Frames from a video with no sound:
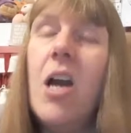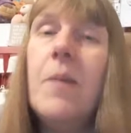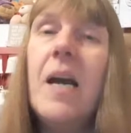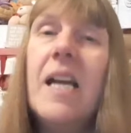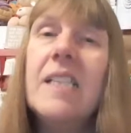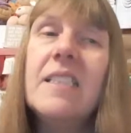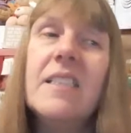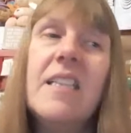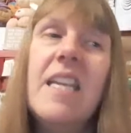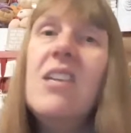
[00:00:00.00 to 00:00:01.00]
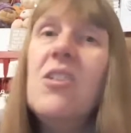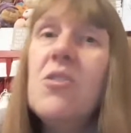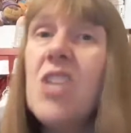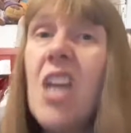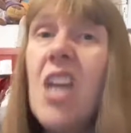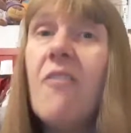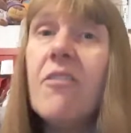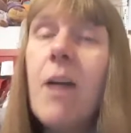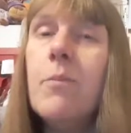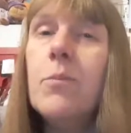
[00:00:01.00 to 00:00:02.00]
I personally usually
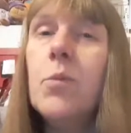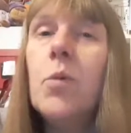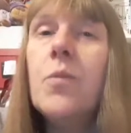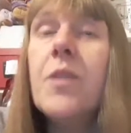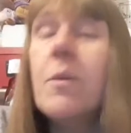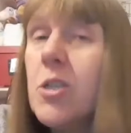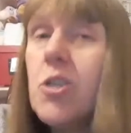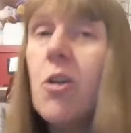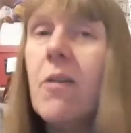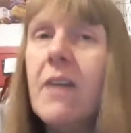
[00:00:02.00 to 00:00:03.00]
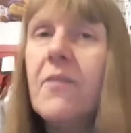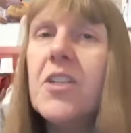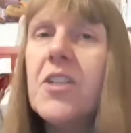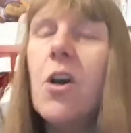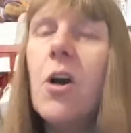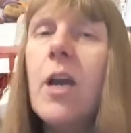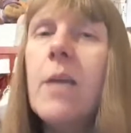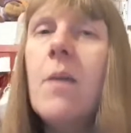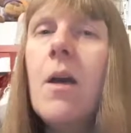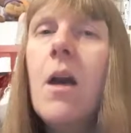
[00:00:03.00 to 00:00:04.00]
cover up more the majority of the
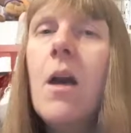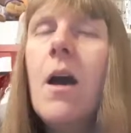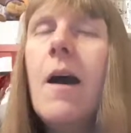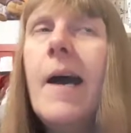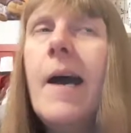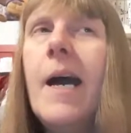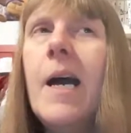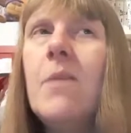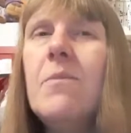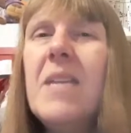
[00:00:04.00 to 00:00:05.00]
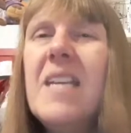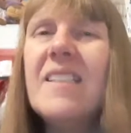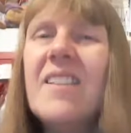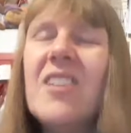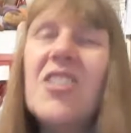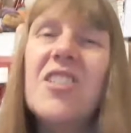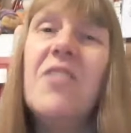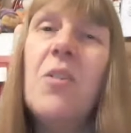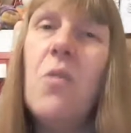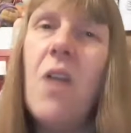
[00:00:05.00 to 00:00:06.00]
time because I
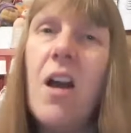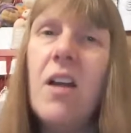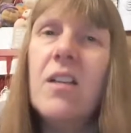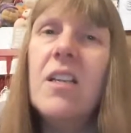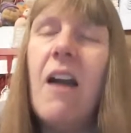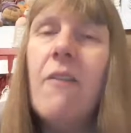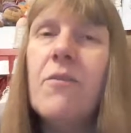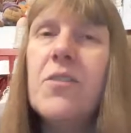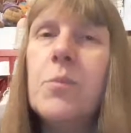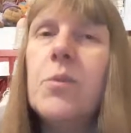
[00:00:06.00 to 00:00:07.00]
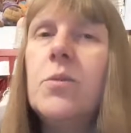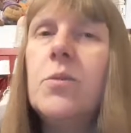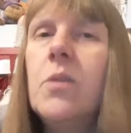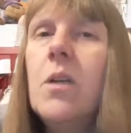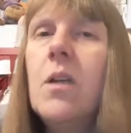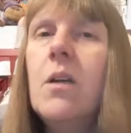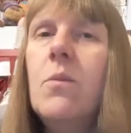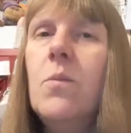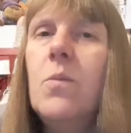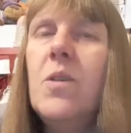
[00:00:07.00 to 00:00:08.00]
just feel uncomfortable
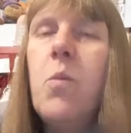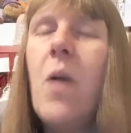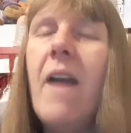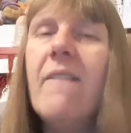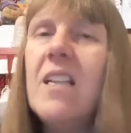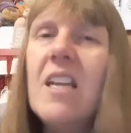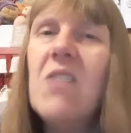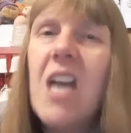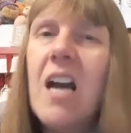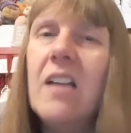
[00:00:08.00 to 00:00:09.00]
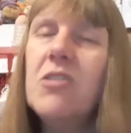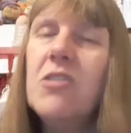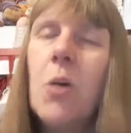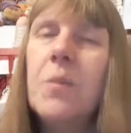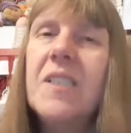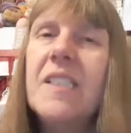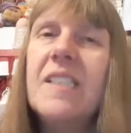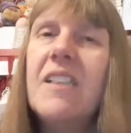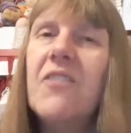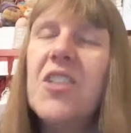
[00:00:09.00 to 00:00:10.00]
with wearing low-cut tops and
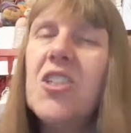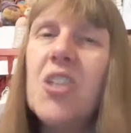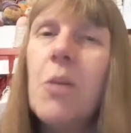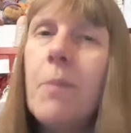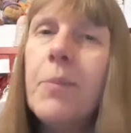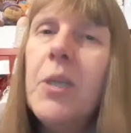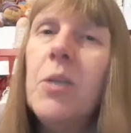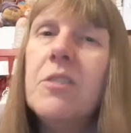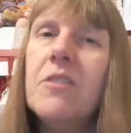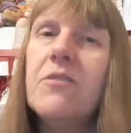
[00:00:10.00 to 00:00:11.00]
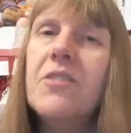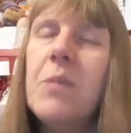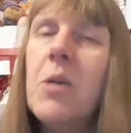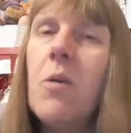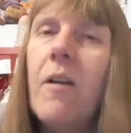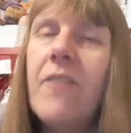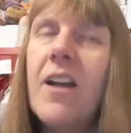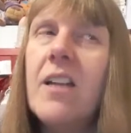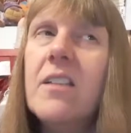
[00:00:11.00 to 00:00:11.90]
stuff that show my boobs off, to be quite frank.